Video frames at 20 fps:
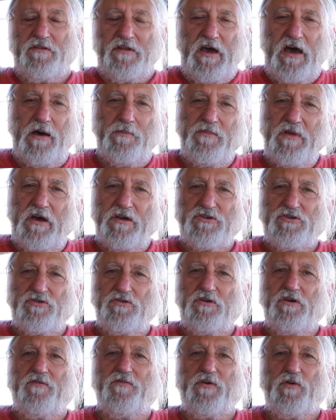Now I'm not
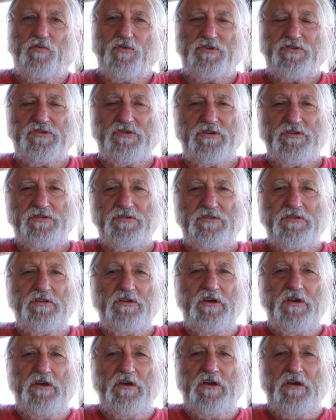sure if it was just
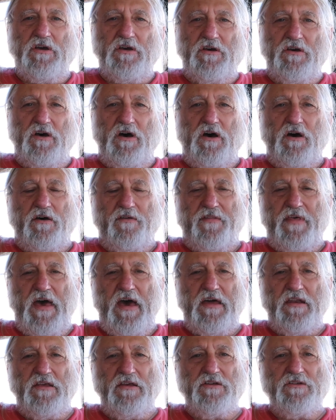
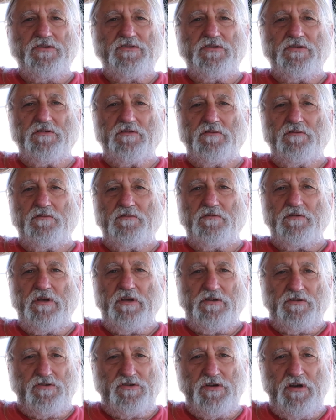that engine
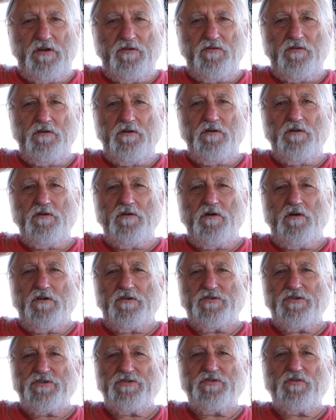in general or
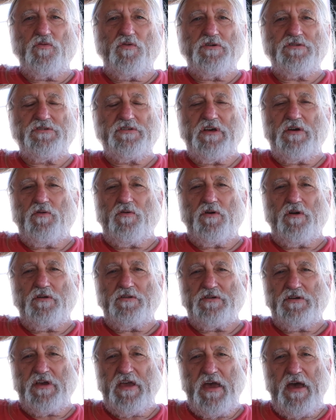just the ones that were
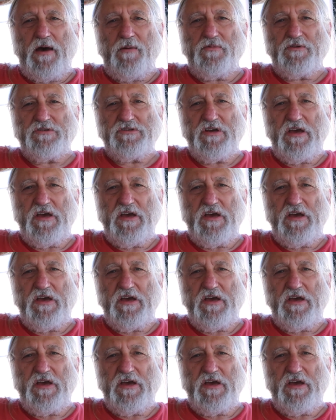on the cab and